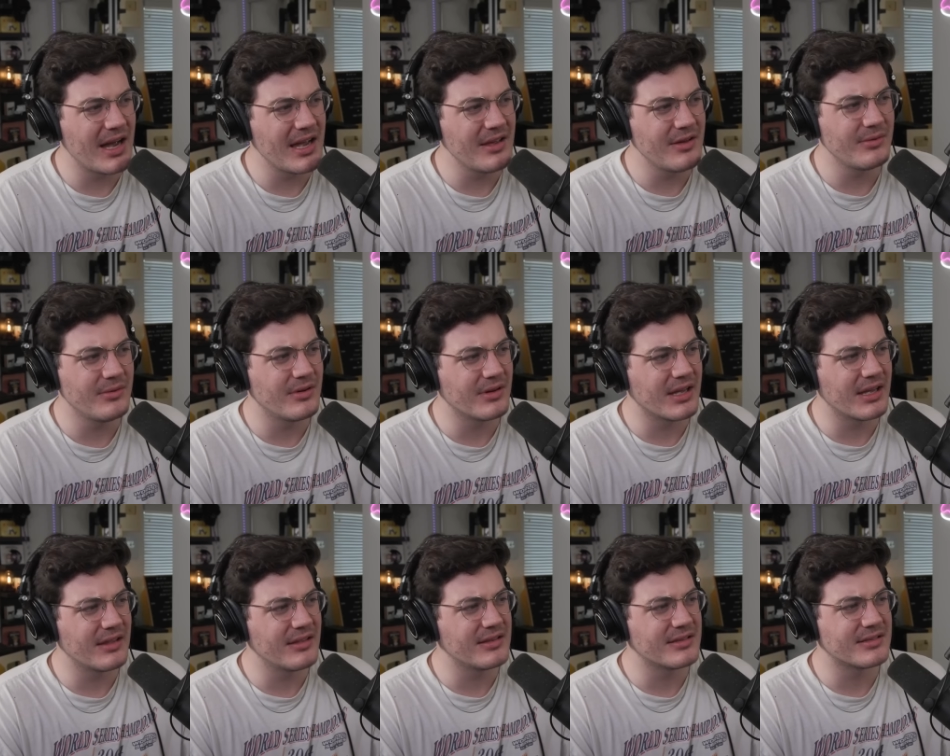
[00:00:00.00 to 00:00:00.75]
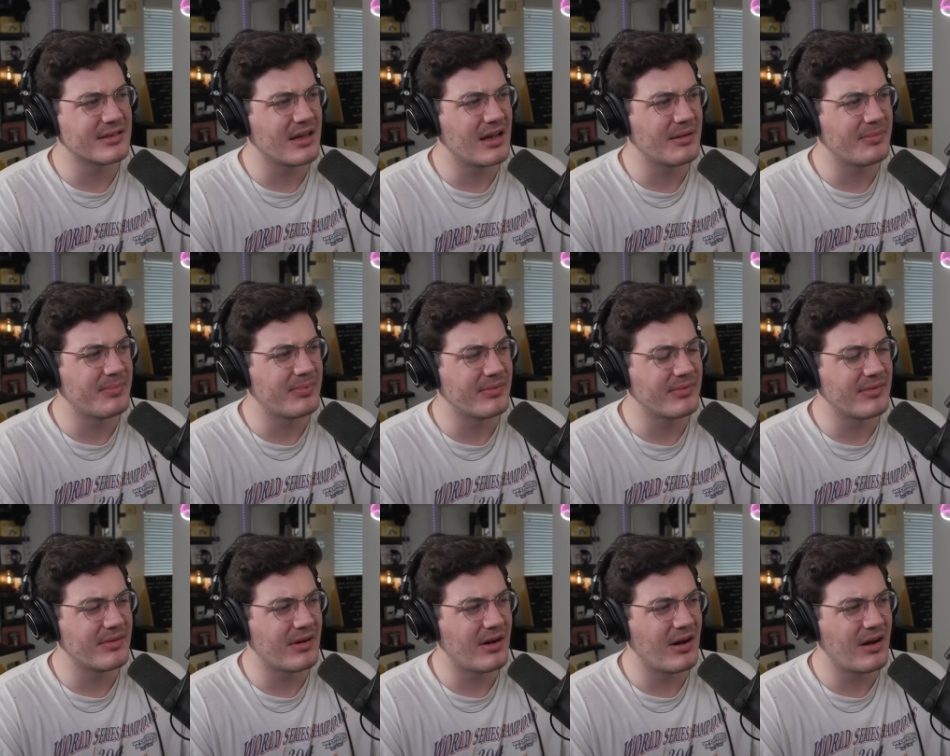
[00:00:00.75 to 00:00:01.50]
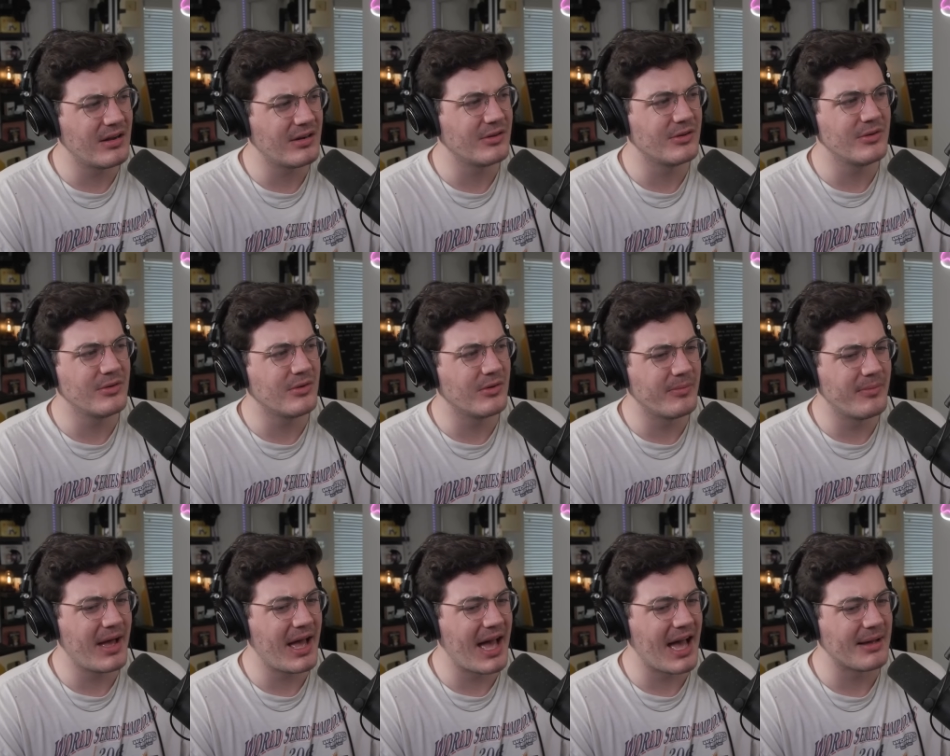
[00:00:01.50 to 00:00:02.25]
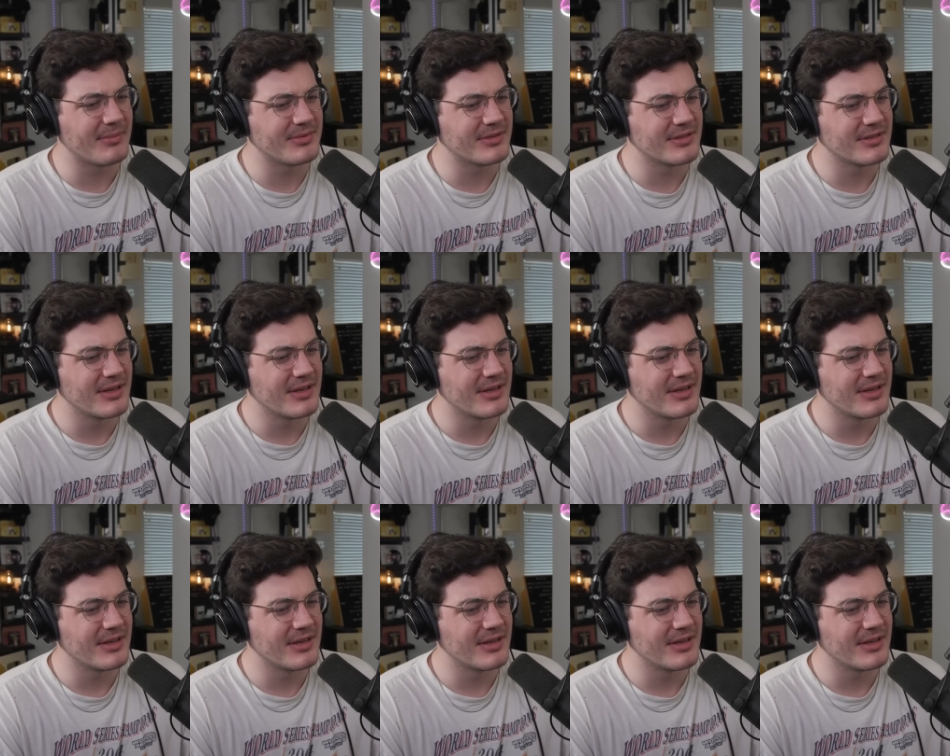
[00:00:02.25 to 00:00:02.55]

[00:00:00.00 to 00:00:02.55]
you looking this up on Google Maps?